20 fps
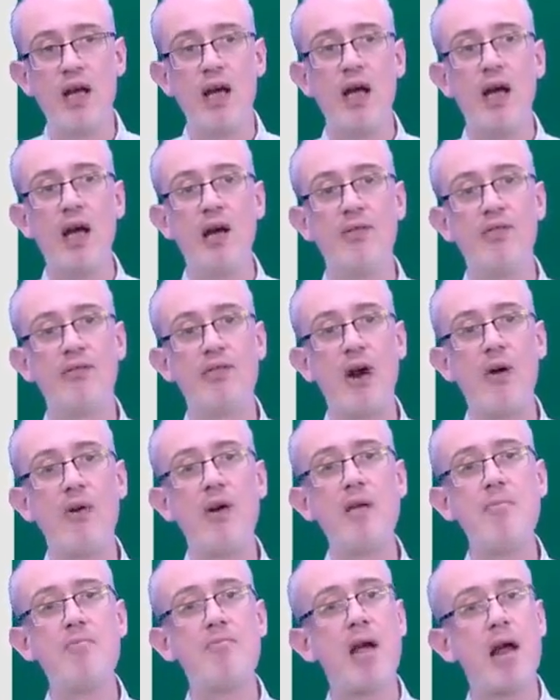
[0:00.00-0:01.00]
A
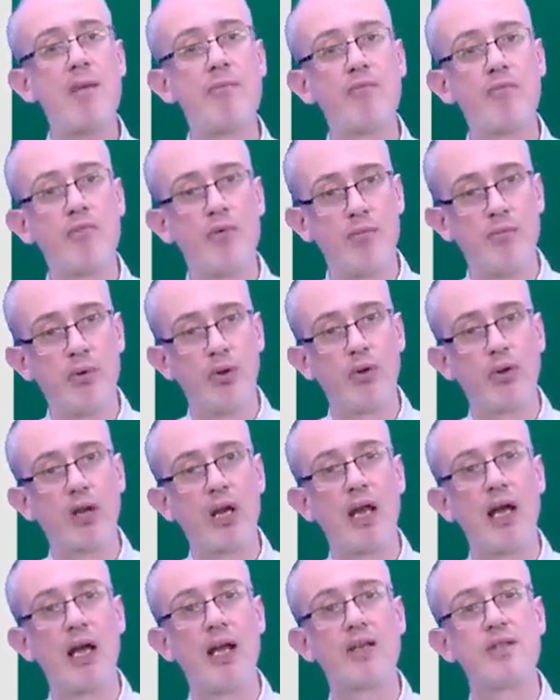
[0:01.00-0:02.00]
very memorable
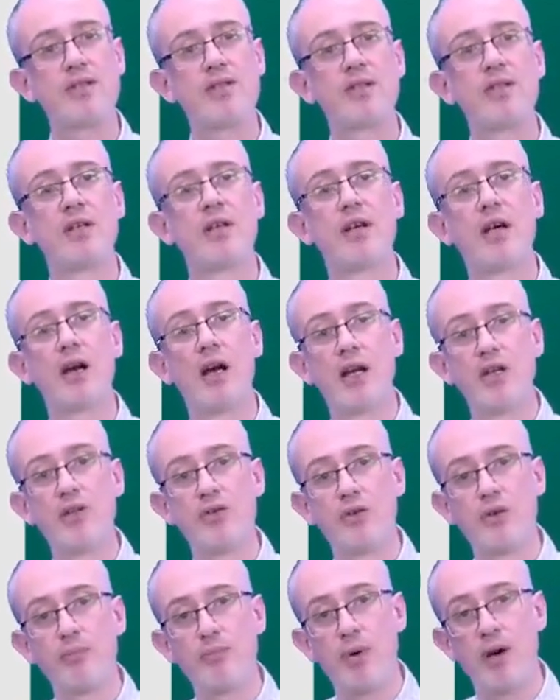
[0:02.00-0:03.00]
class I
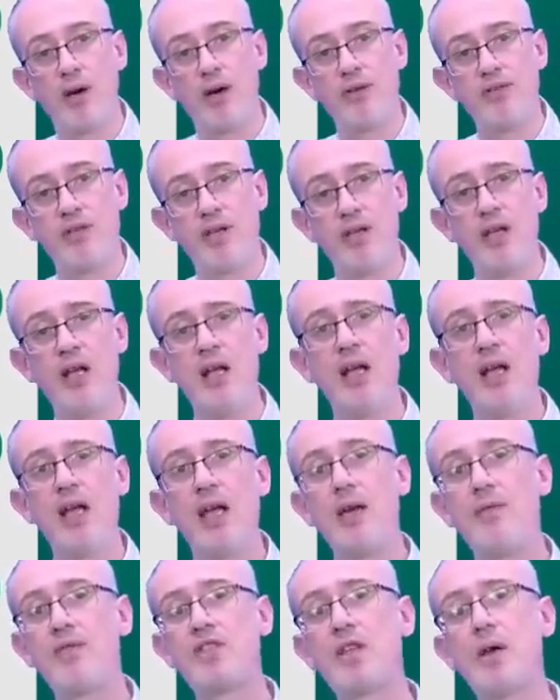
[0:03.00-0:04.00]
took part in.
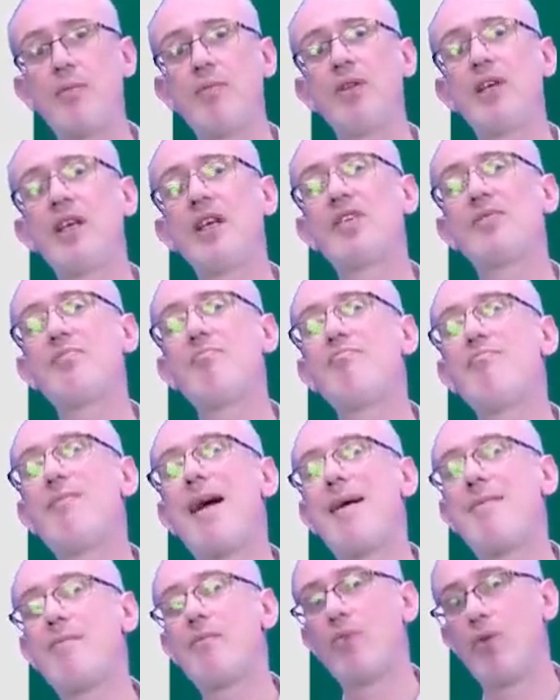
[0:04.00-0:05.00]
If something is
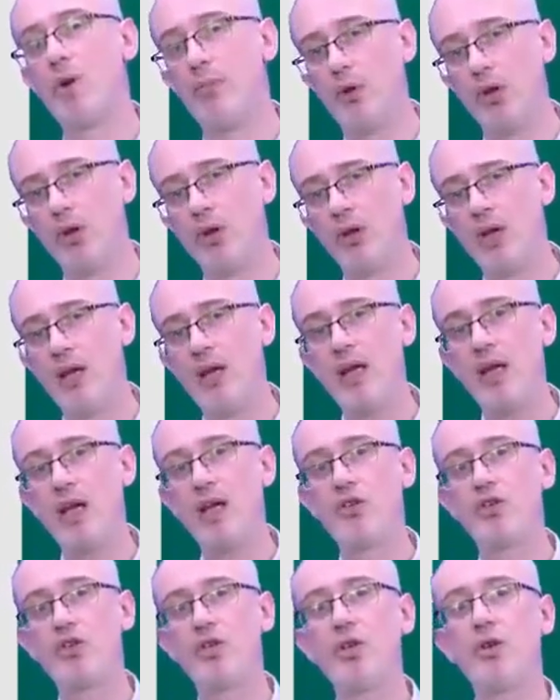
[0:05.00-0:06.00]
memorable,
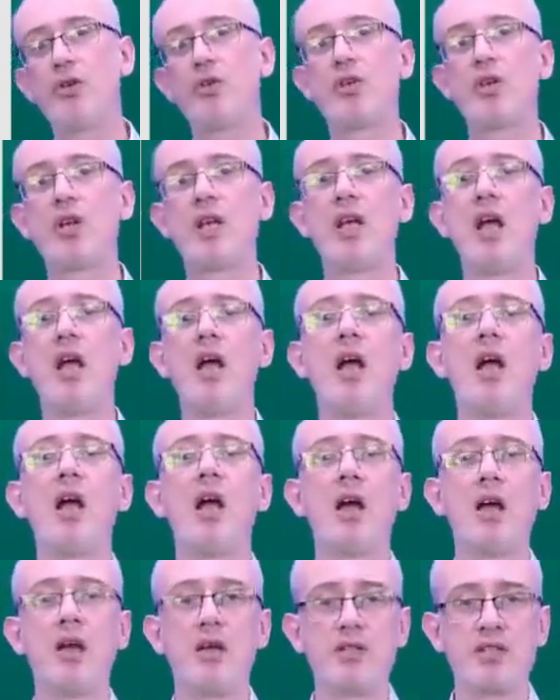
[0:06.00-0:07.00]
it's usually
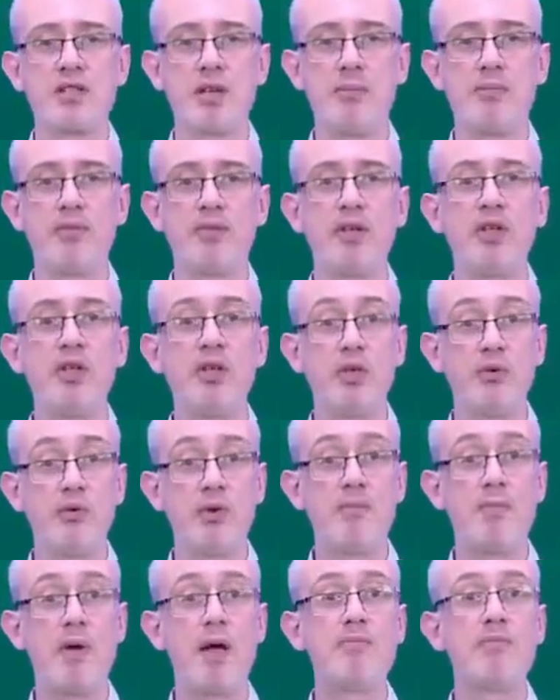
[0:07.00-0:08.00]
something you
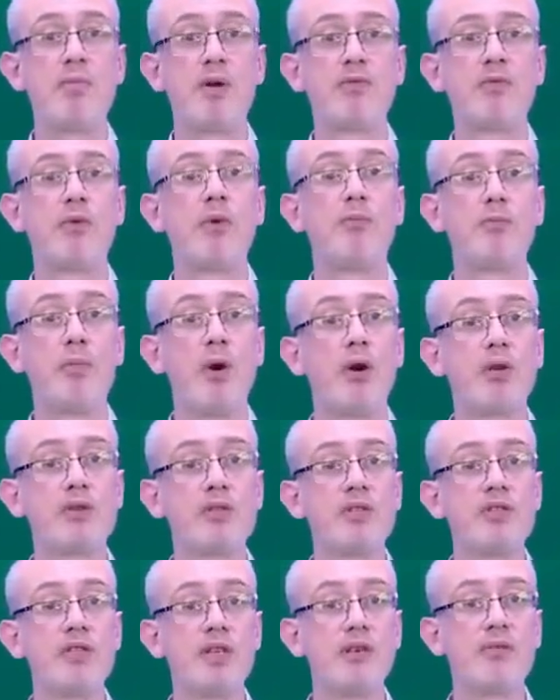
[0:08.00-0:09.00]
remember for
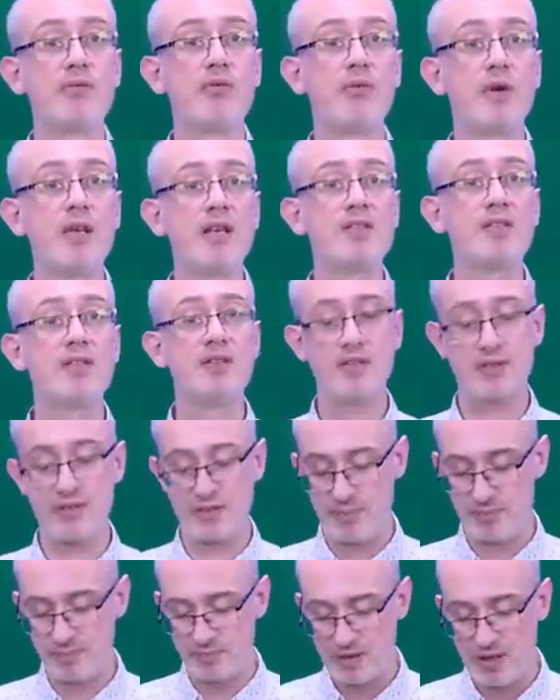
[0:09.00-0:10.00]
positive reasons.
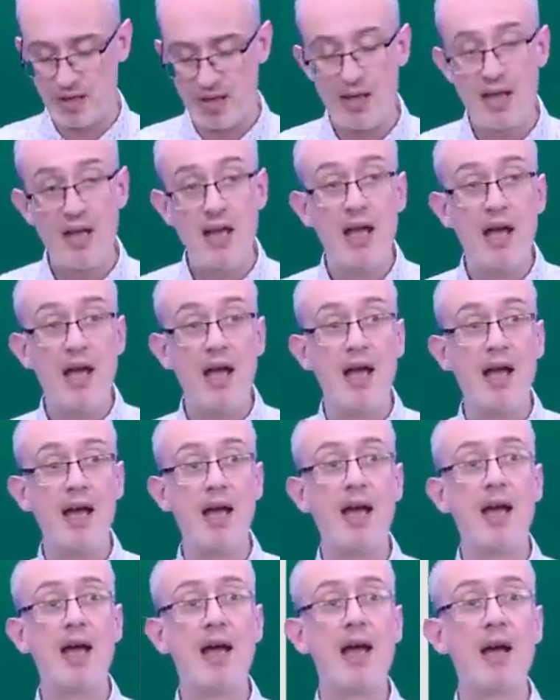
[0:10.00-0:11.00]

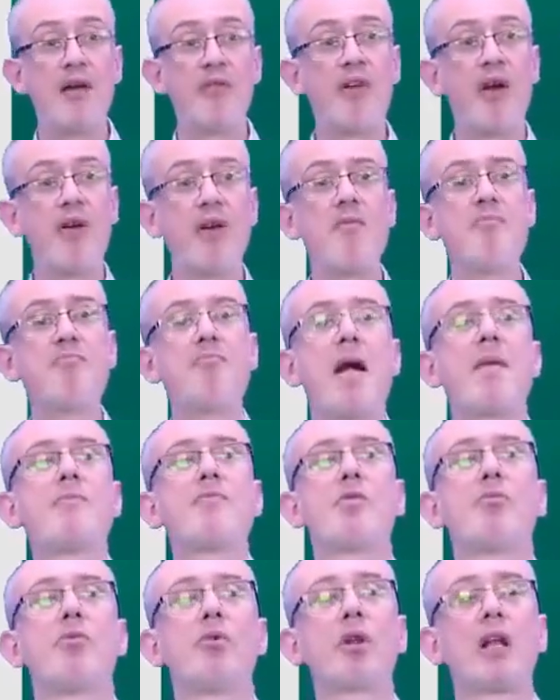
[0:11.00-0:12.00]
A very
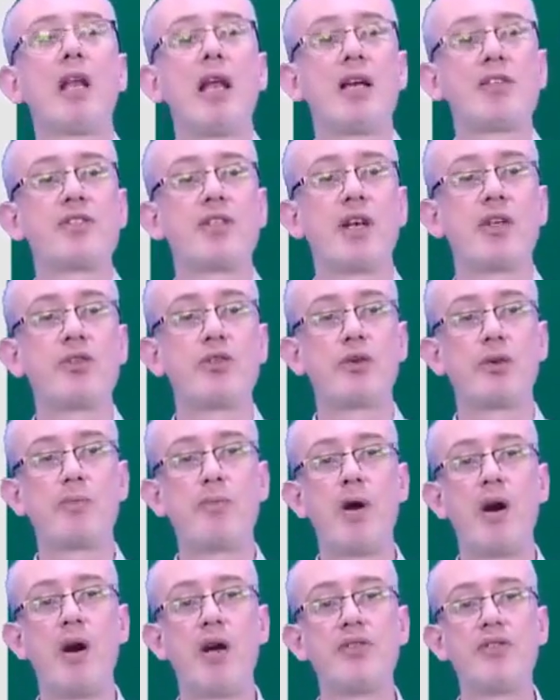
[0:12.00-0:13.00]
memorable class I took
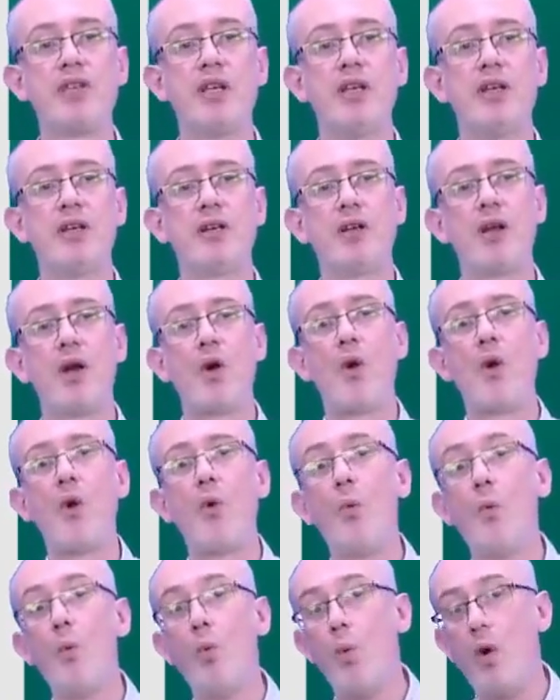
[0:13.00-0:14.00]
part in
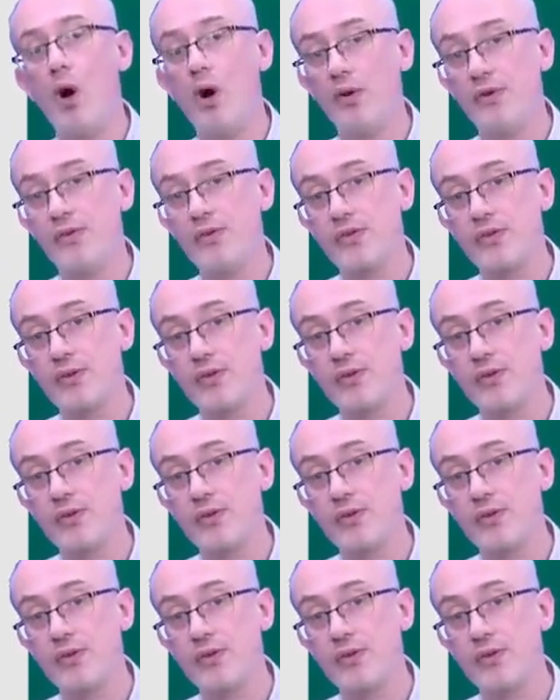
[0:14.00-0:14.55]
was.